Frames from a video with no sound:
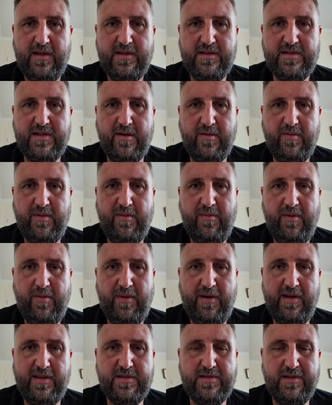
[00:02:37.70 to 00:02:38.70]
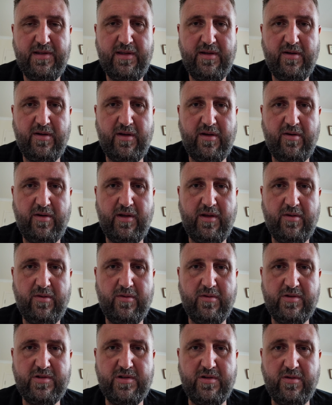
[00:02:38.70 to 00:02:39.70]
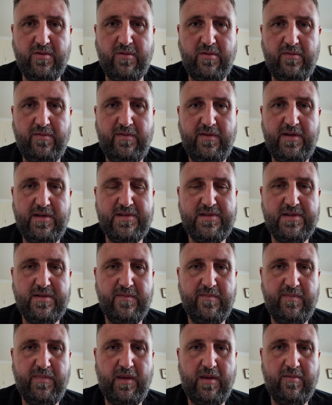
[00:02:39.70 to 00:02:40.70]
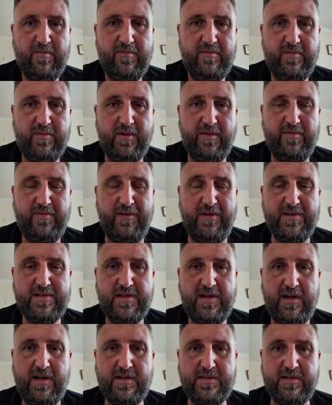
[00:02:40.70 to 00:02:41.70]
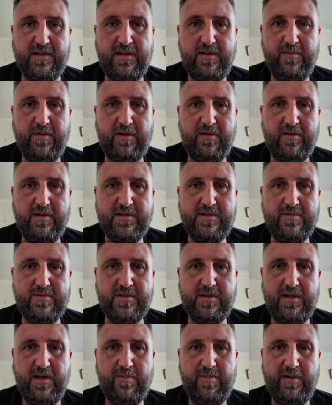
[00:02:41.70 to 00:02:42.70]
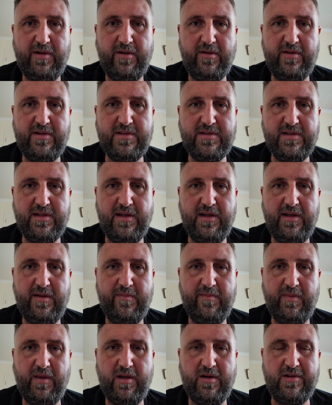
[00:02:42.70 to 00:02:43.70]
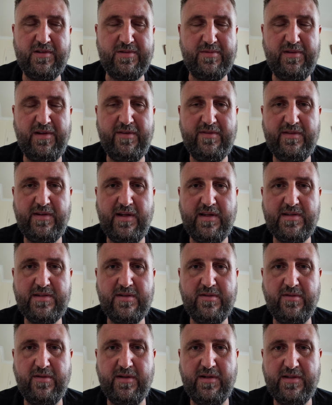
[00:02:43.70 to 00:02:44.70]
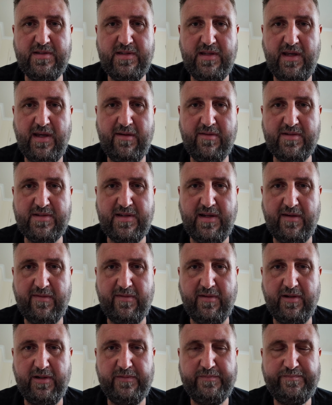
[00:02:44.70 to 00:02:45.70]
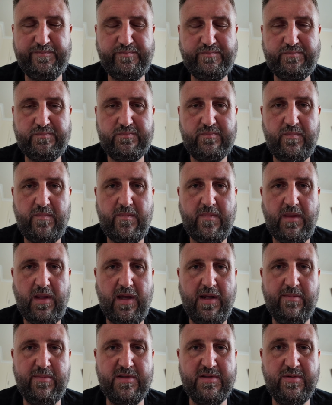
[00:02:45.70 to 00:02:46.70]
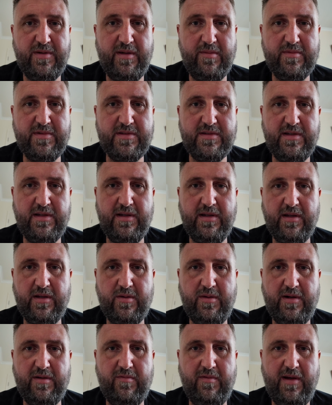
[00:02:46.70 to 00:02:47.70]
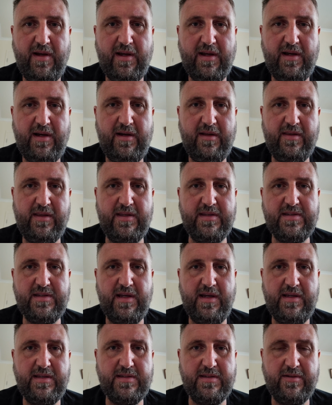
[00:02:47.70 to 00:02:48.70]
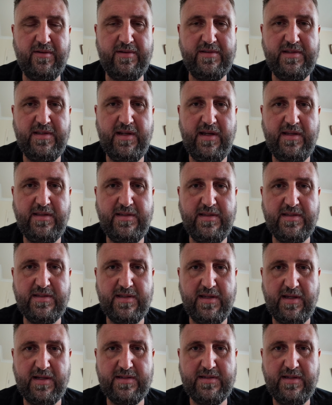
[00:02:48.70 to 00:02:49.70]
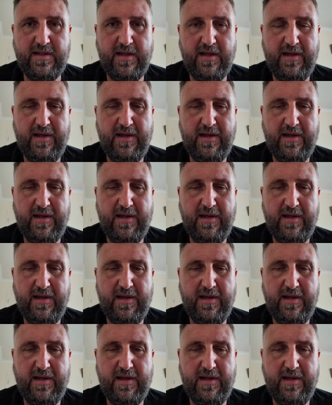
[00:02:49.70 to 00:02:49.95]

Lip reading: So when we went into the iconic auction hall, one of the first cars I come across, there was a couple of nice Cosworths, an Escort and a Sierra Sapphire. And in between was quite a rare car these days, a 1986